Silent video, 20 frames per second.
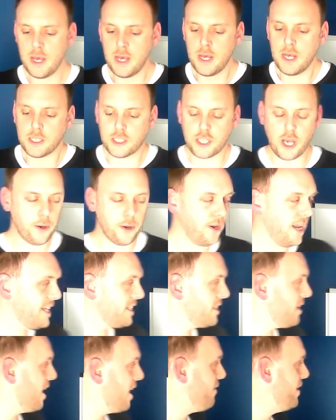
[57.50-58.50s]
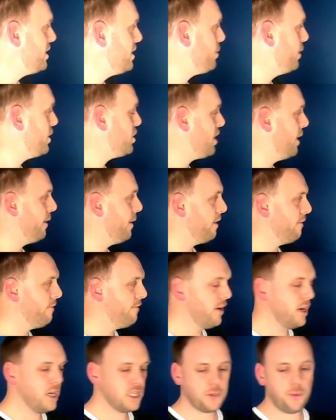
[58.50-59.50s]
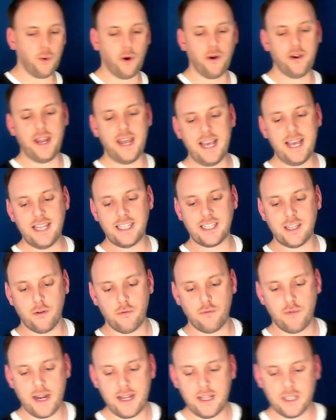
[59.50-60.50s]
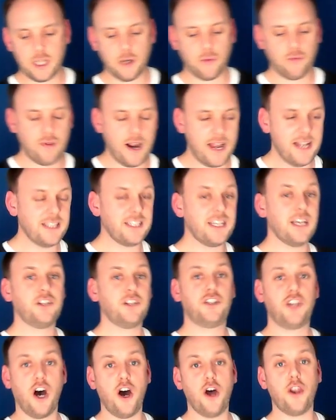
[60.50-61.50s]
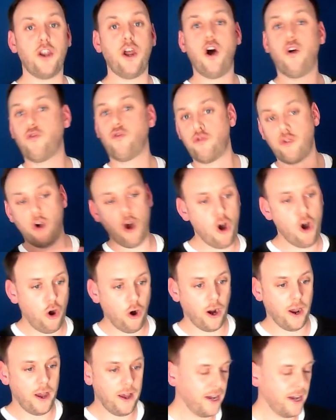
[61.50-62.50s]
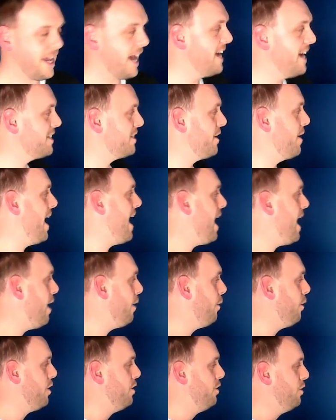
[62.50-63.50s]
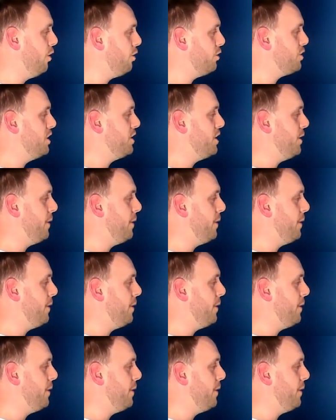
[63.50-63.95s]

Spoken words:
So let's dive into it, shall we? The first one is rent to rent done wrong. Okay, so how not to do